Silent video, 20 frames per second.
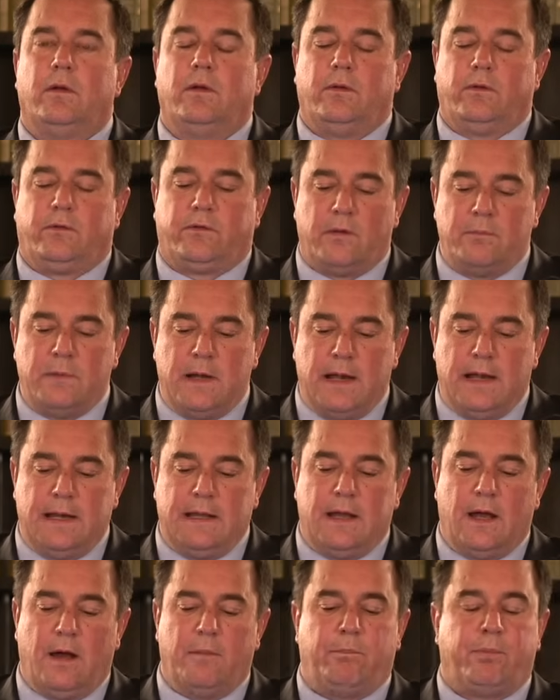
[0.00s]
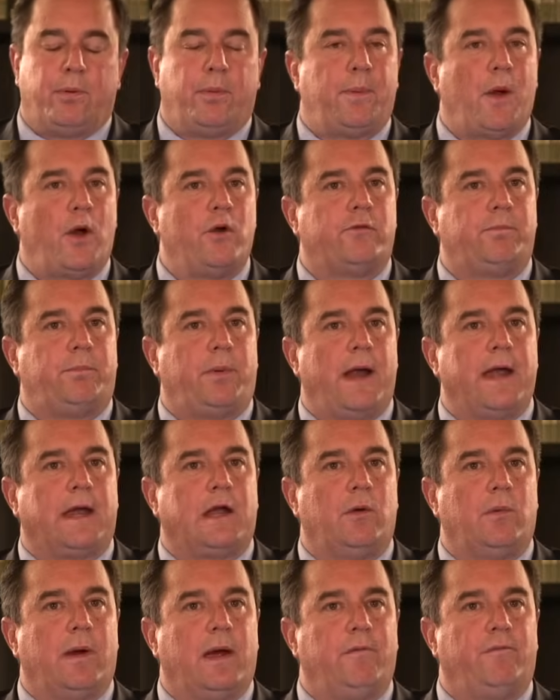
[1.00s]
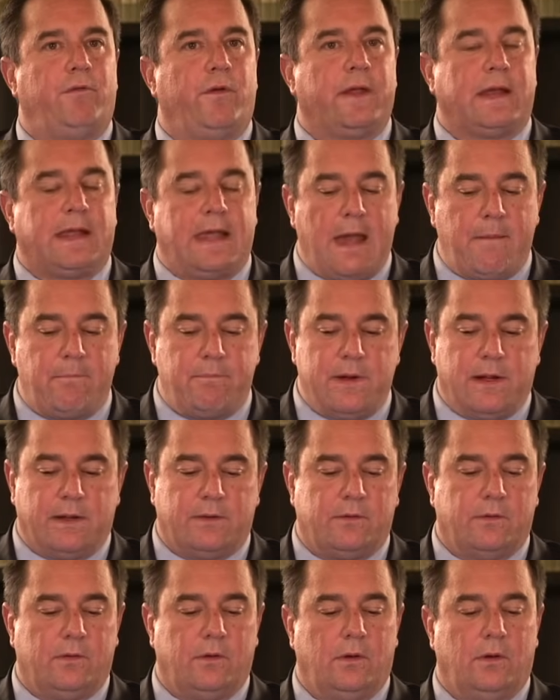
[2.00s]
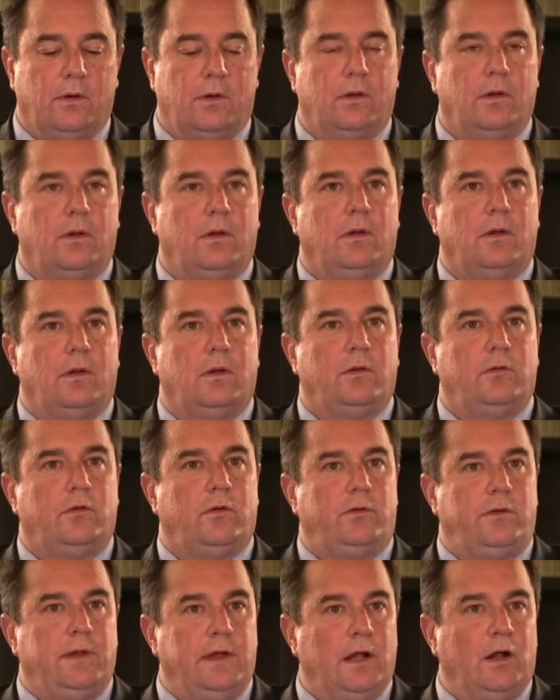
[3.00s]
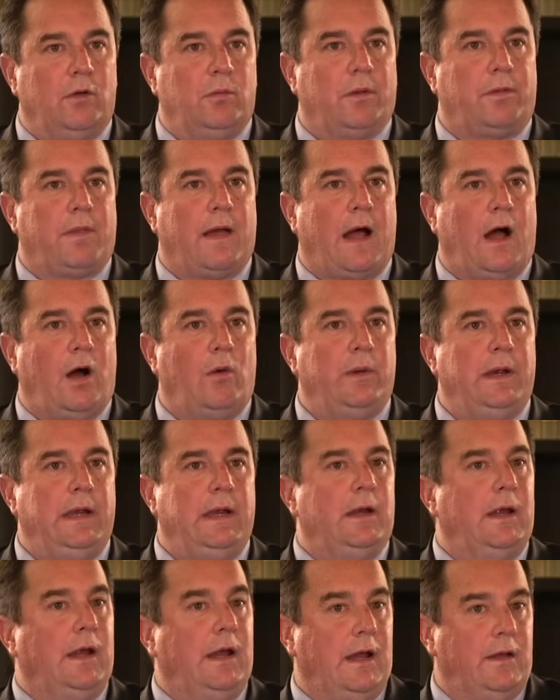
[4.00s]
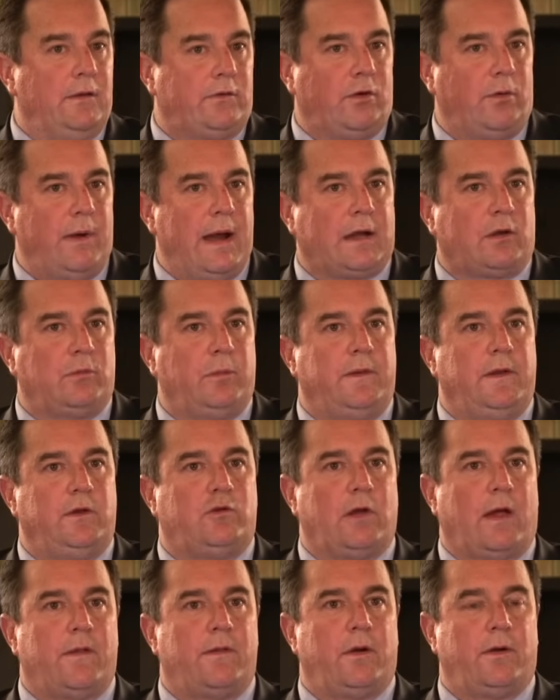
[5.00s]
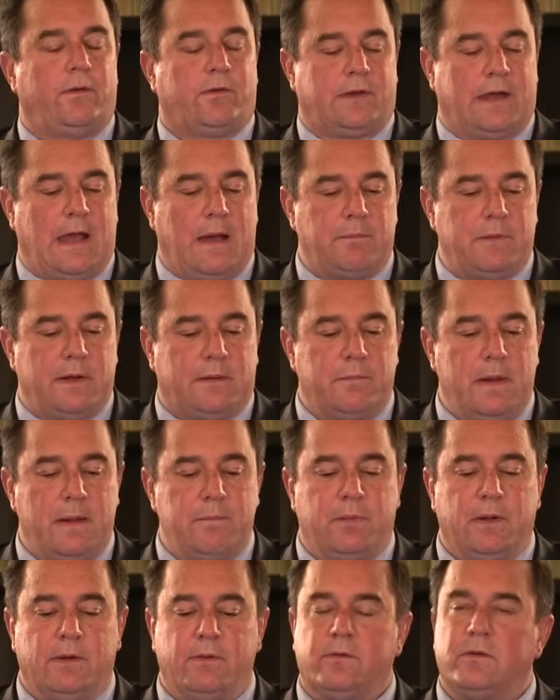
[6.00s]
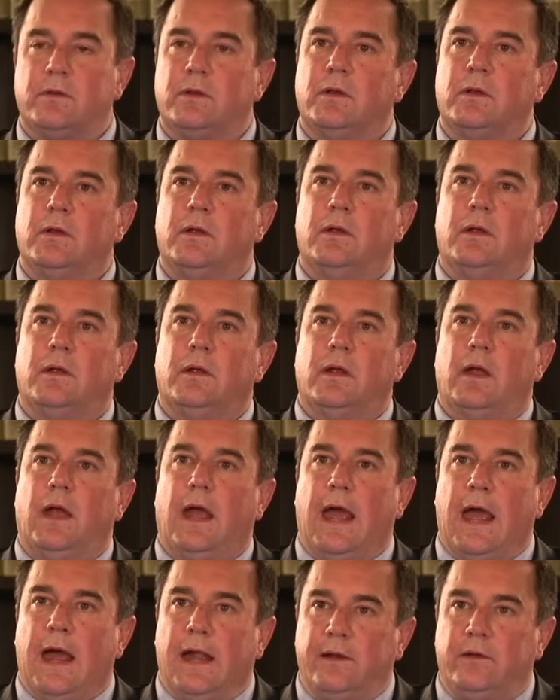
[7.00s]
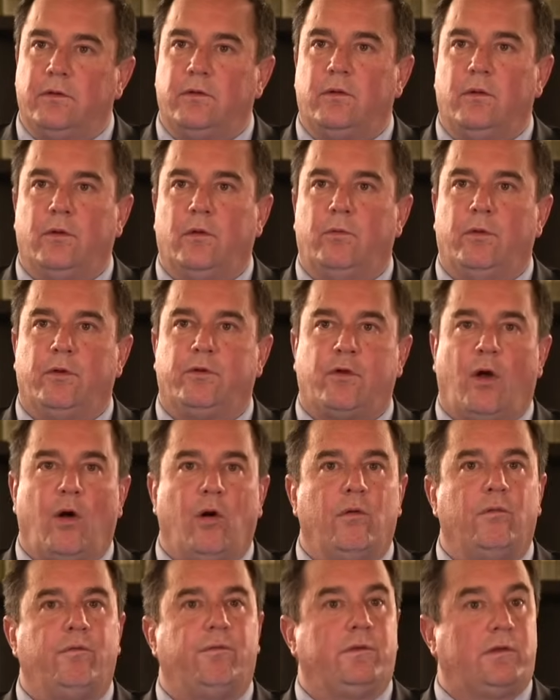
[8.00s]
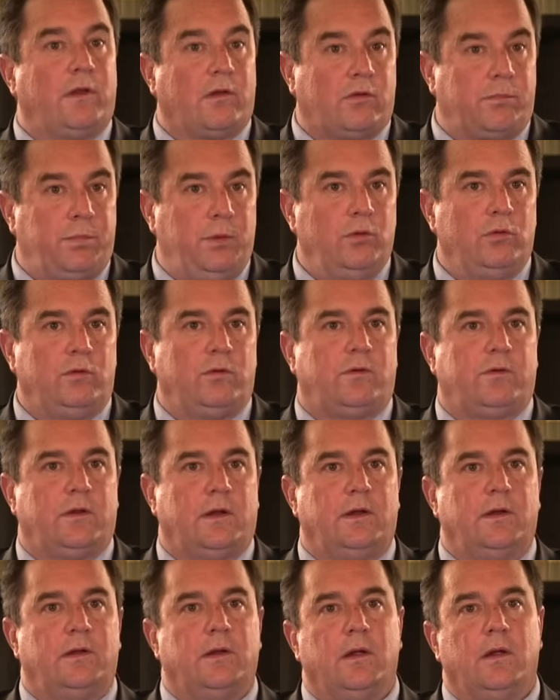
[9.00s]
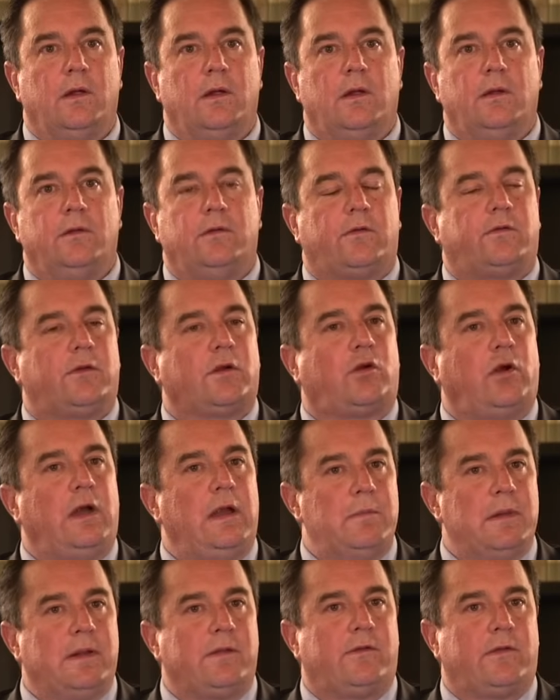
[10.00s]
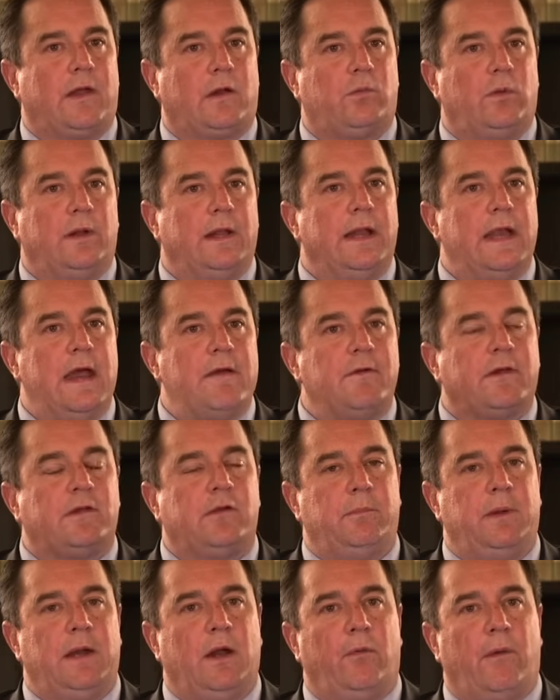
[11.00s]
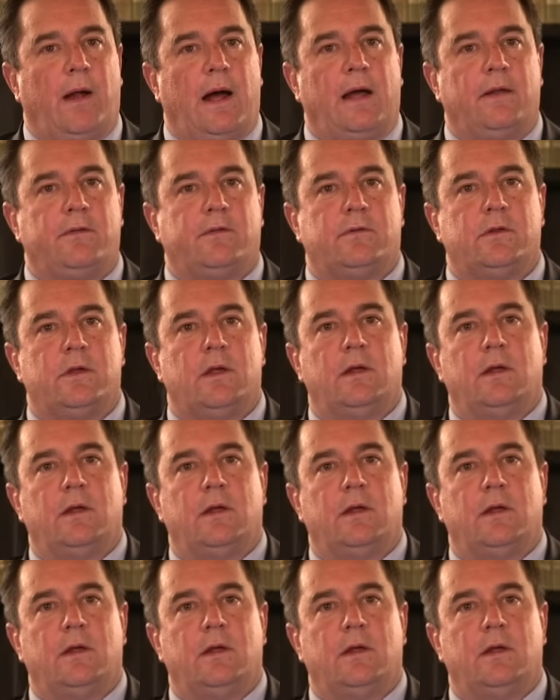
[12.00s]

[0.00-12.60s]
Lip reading: Similarly, a proposed breakaway for the cabinet to deal with how we interact with each other as cabinet members and resolve disputes and disagreements that will inevitably arise